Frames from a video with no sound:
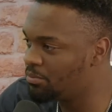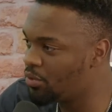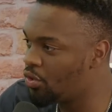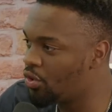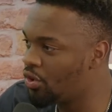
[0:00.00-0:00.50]

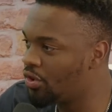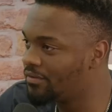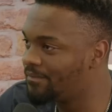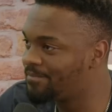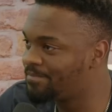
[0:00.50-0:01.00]
more
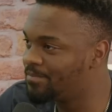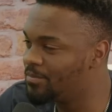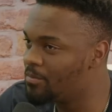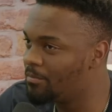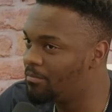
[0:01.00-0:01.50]

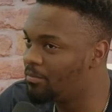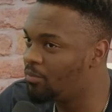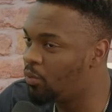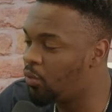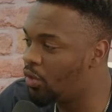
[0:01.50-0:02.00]

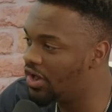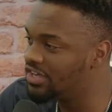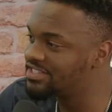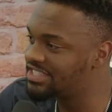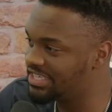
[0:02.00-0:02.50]

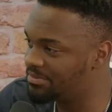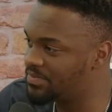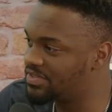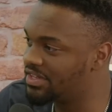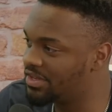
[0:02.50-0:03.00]
worse
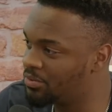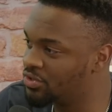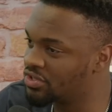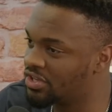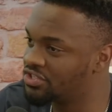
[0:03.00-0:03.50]
teams than there was last